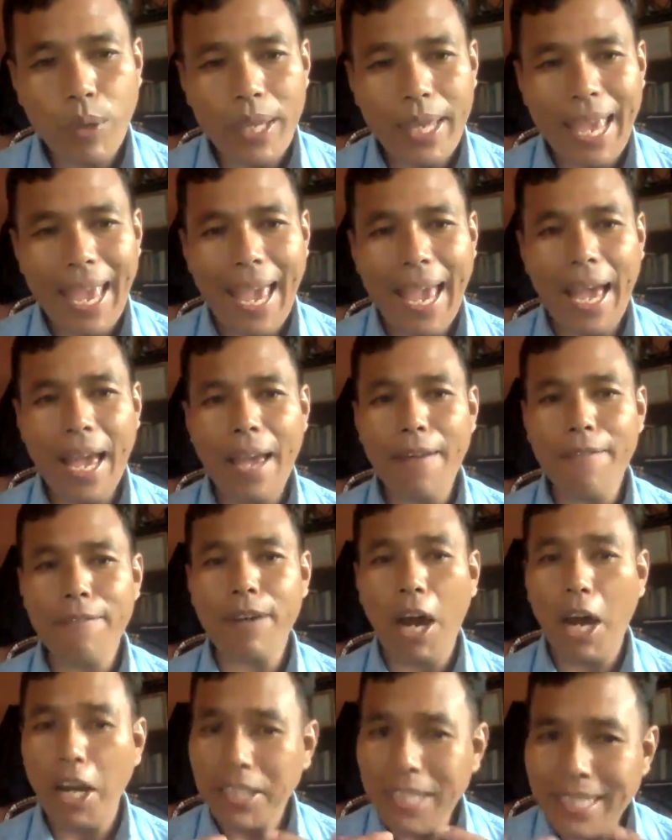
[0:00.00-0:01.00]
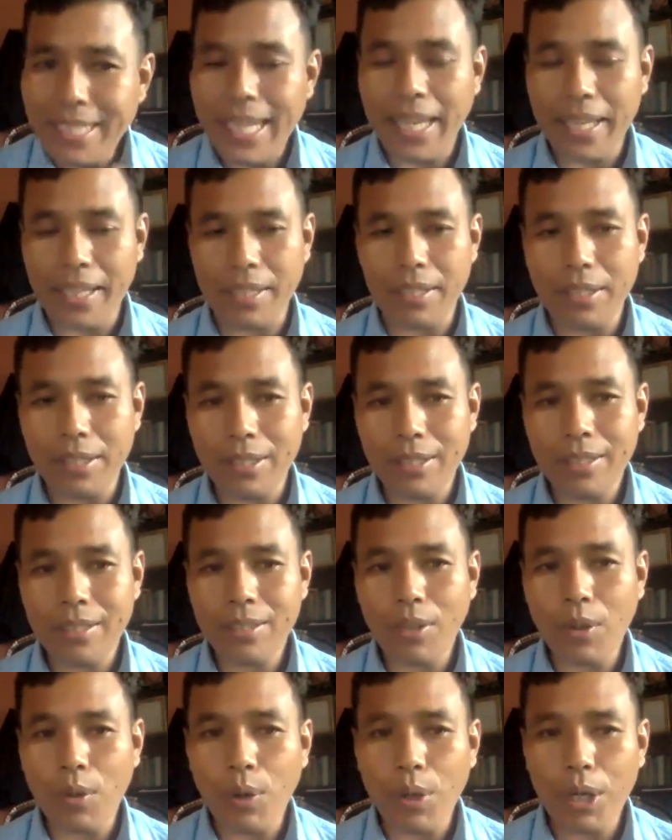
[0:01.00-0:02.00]
have undertaken,
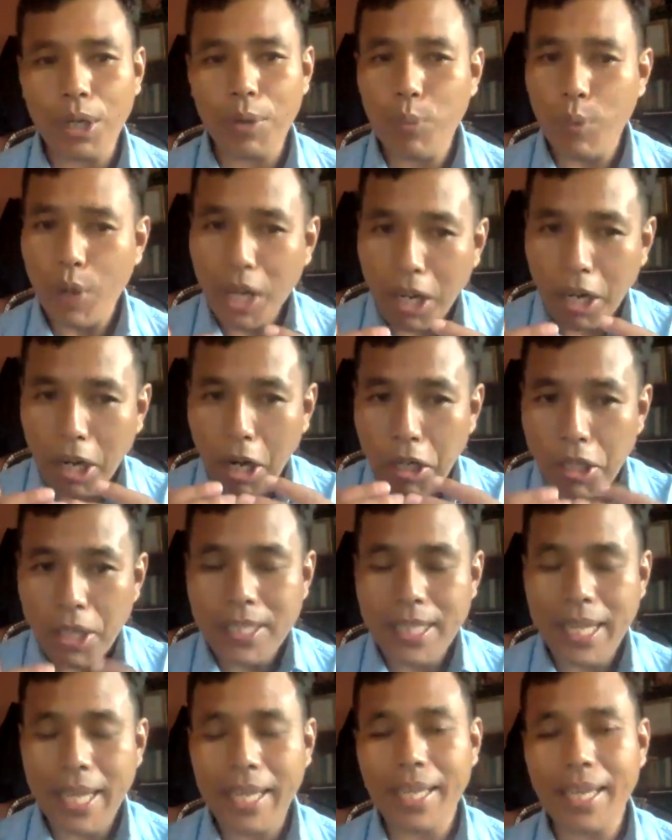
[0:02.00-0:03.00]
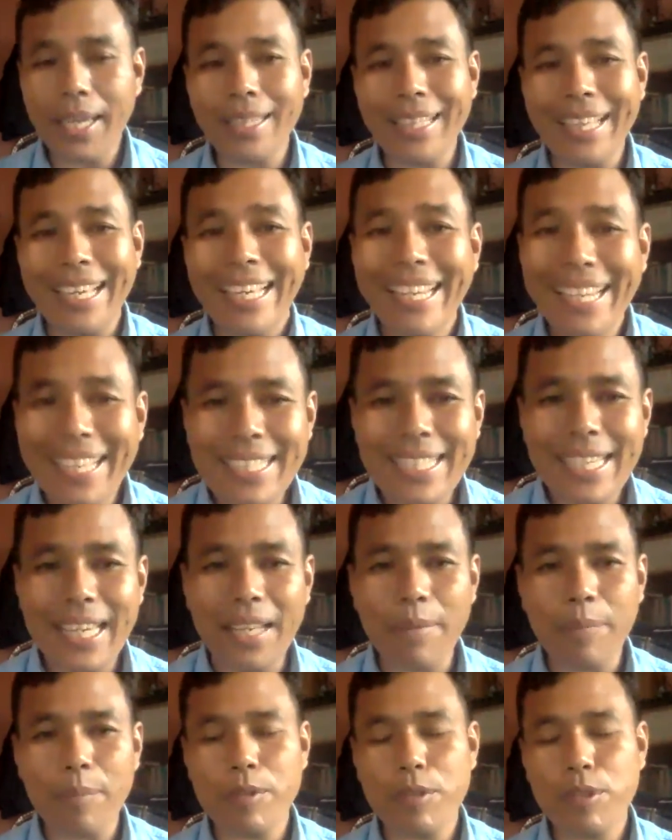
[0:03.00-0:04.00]
or we are undertaking, the
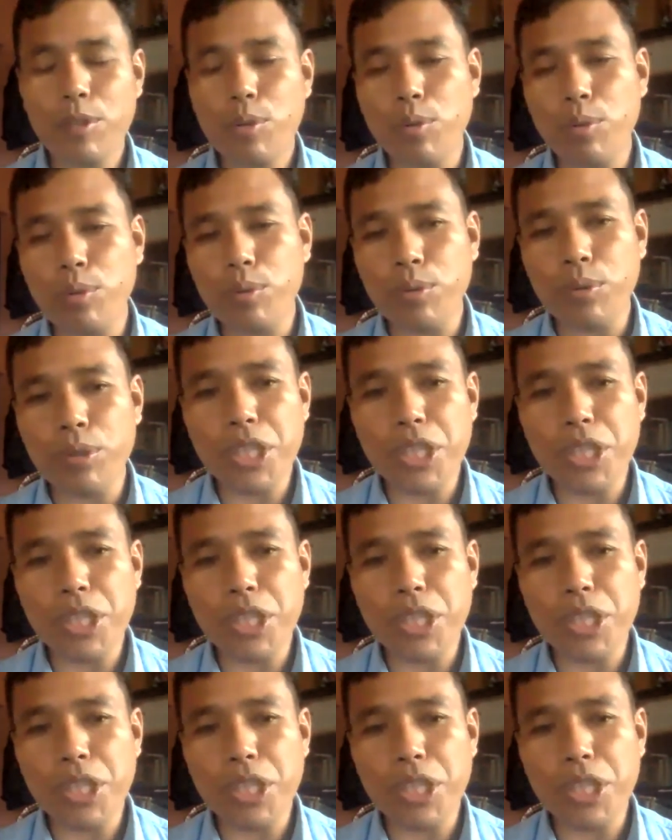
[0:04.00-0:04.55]
initiatives to